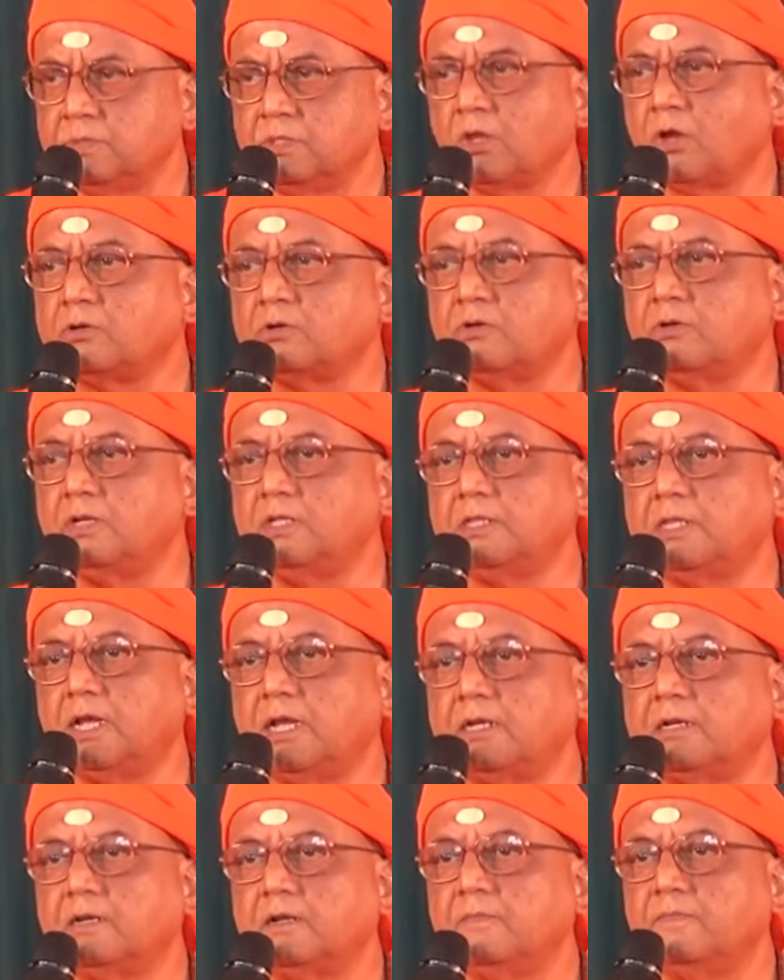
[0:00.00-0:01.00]
Not only
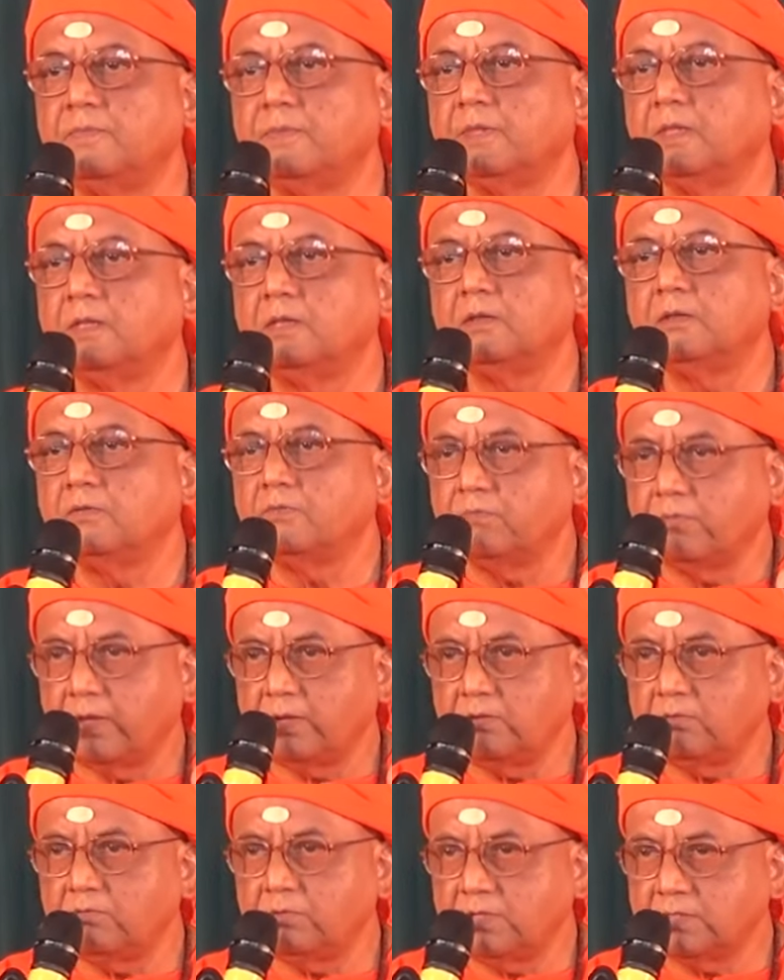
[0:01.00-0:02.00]
that,
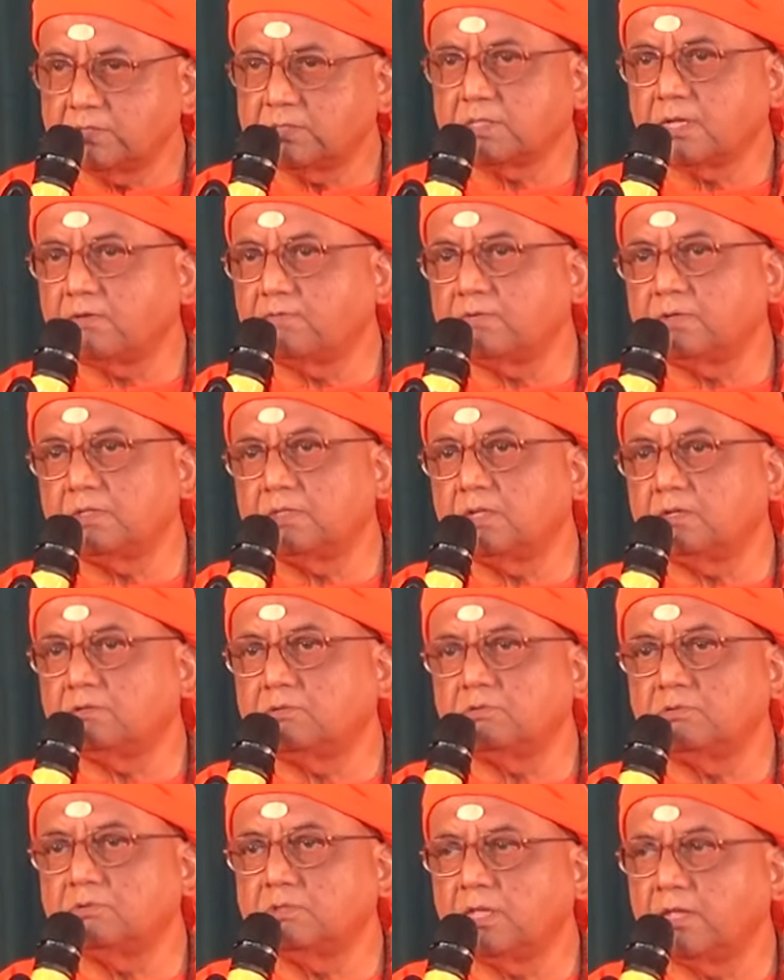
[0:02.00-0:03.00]
when you discover the
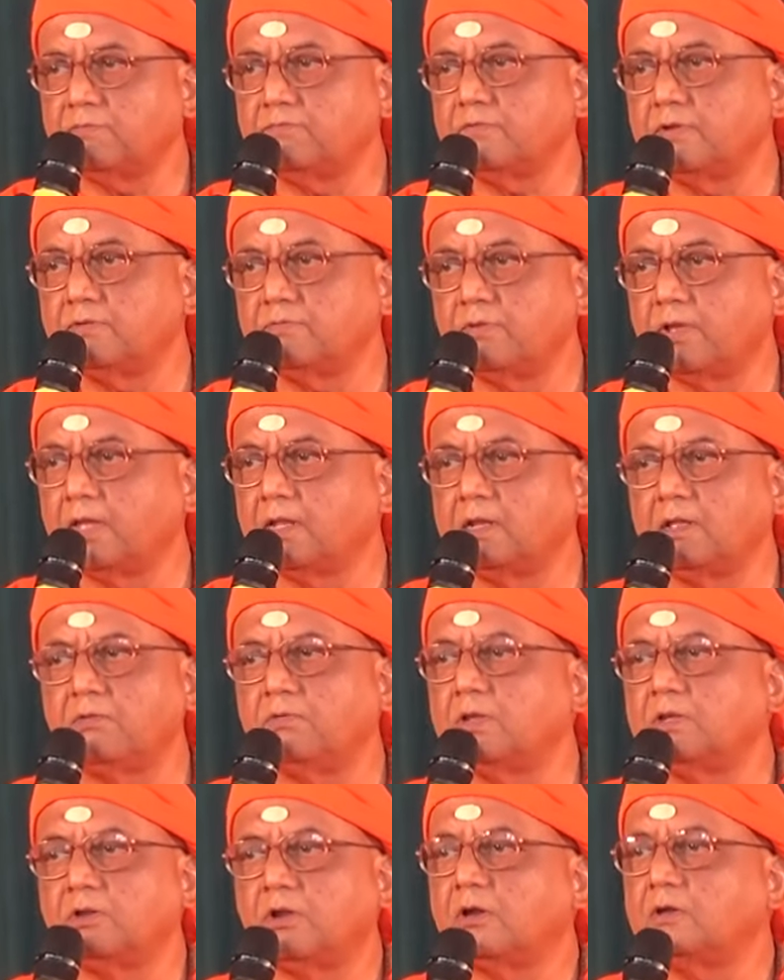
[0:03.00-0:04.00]
truth everywhere, you
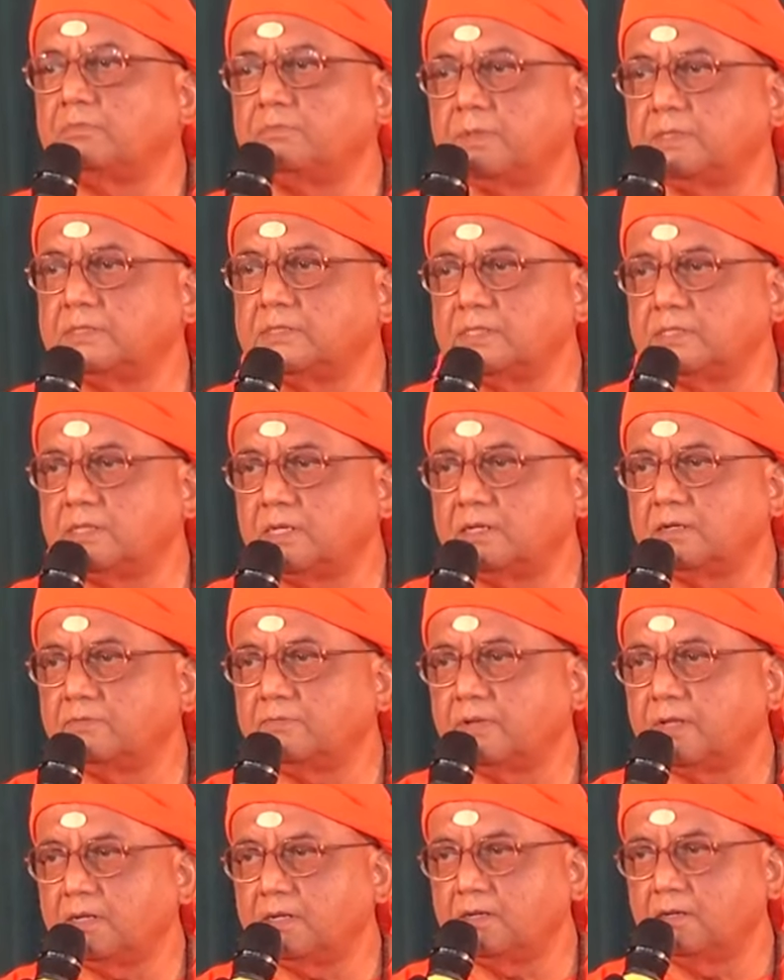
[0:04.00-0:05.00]
will not miss it
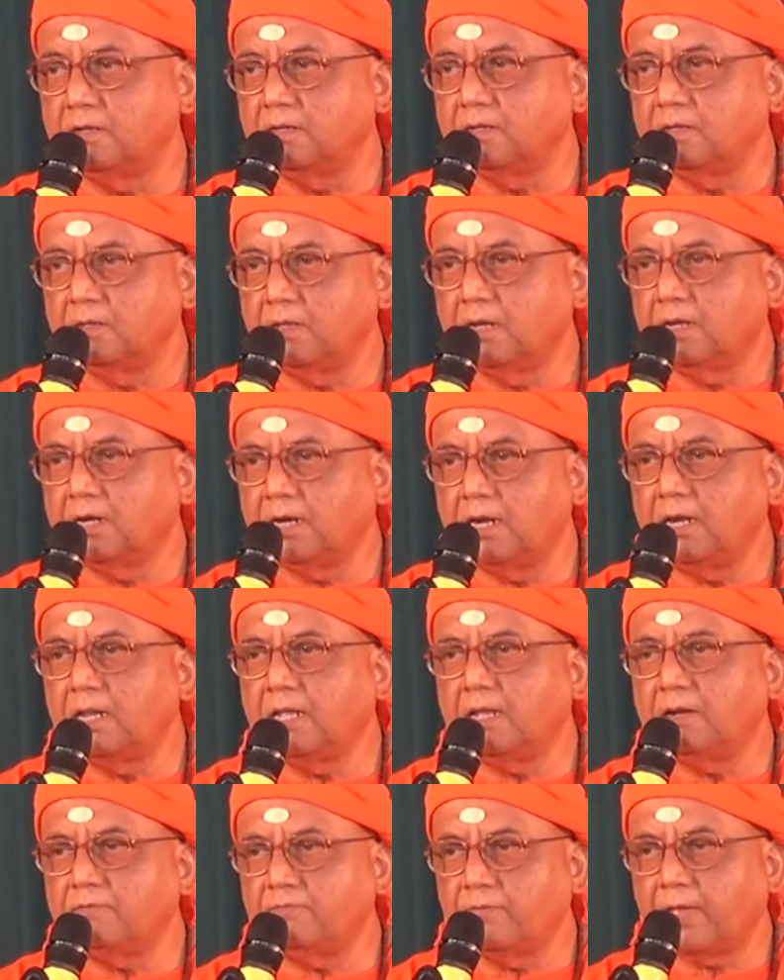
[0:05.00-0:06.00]
anywhere.
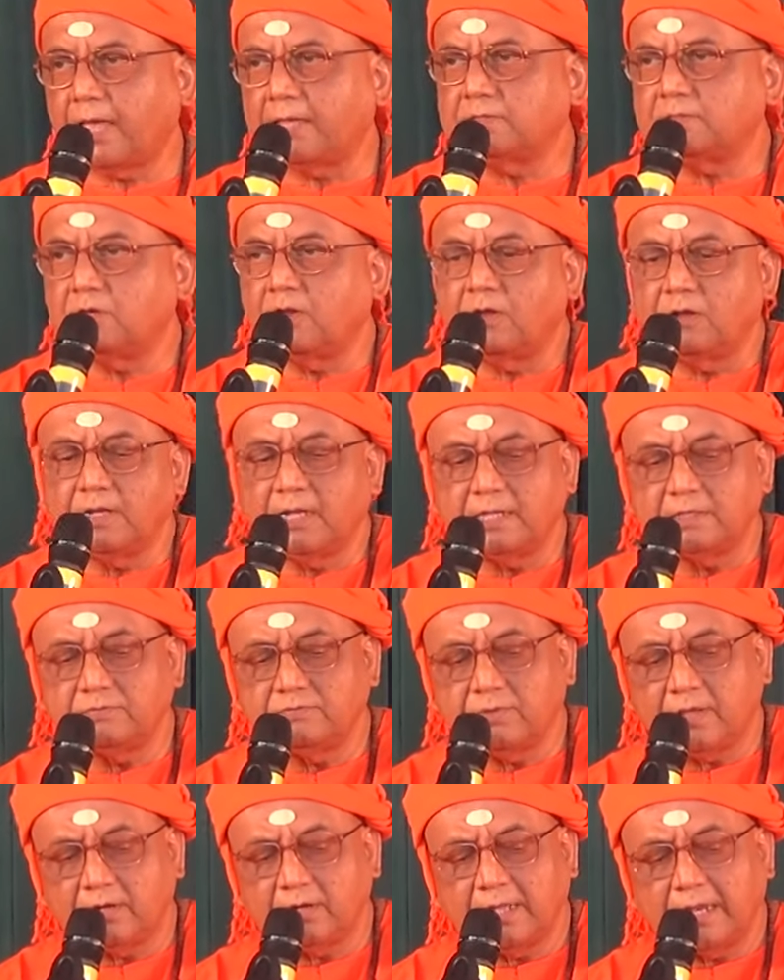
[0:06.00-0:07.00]
Earlier, as long
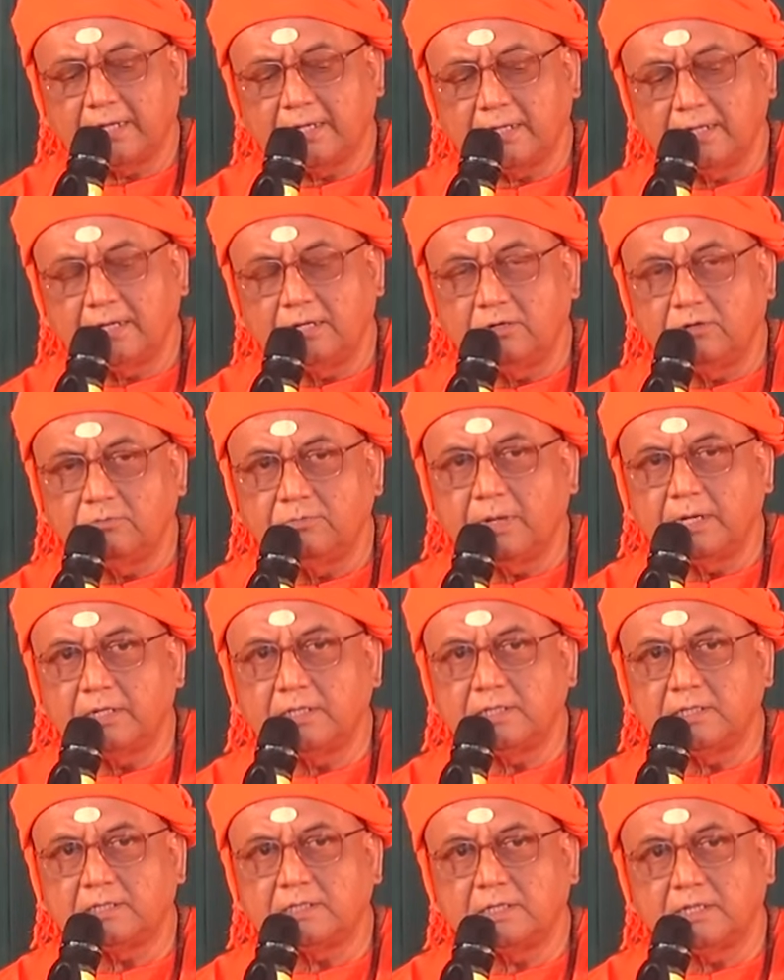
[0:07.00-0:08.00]
as we are getting into
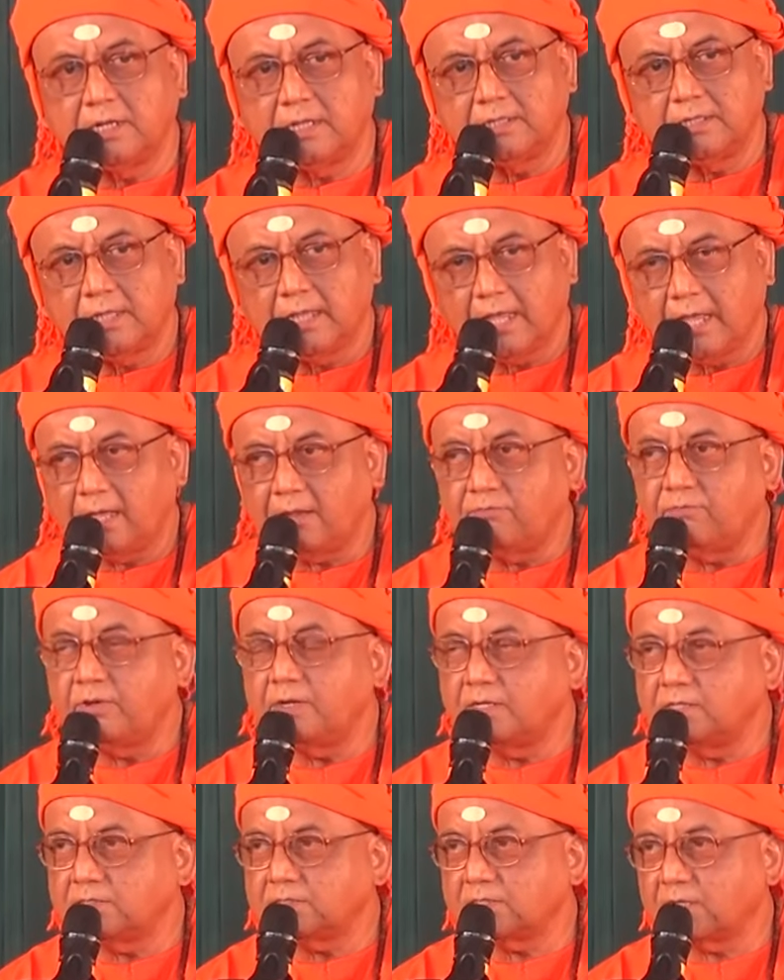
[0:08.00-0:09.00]
meditation and there
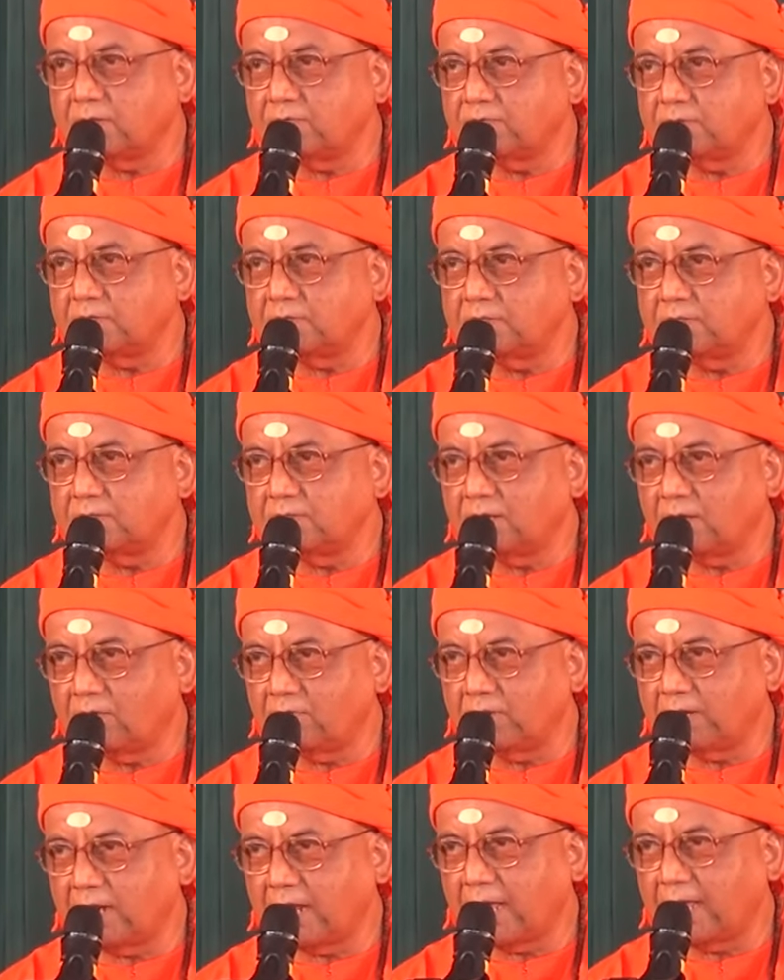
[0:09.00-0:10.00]
we discover
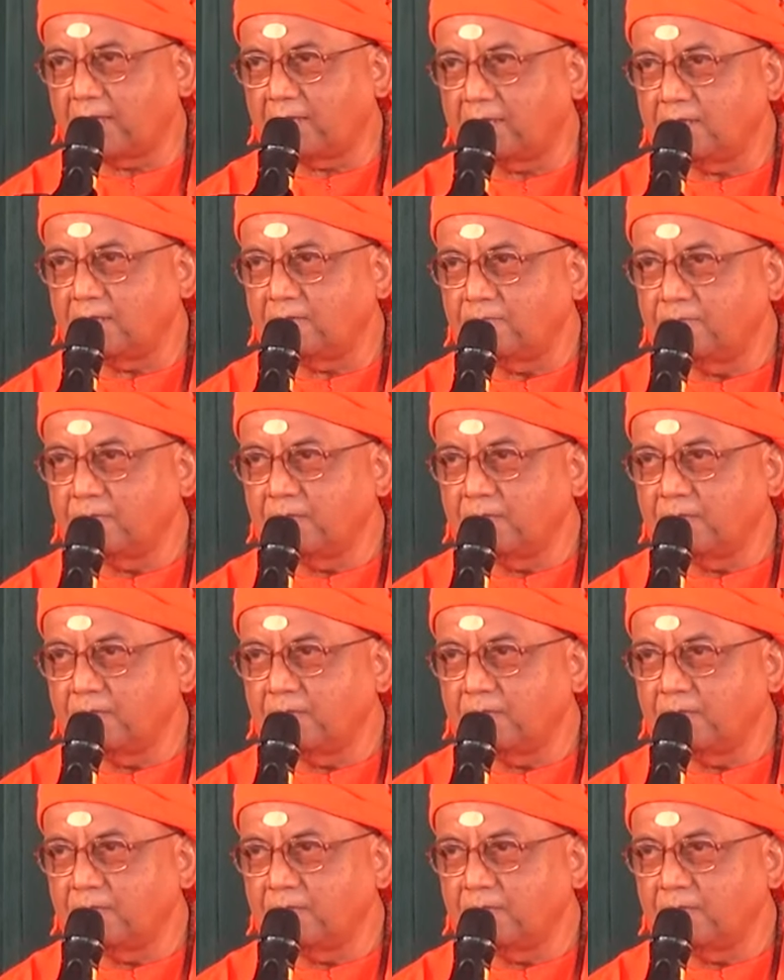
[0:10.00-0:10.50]
our I,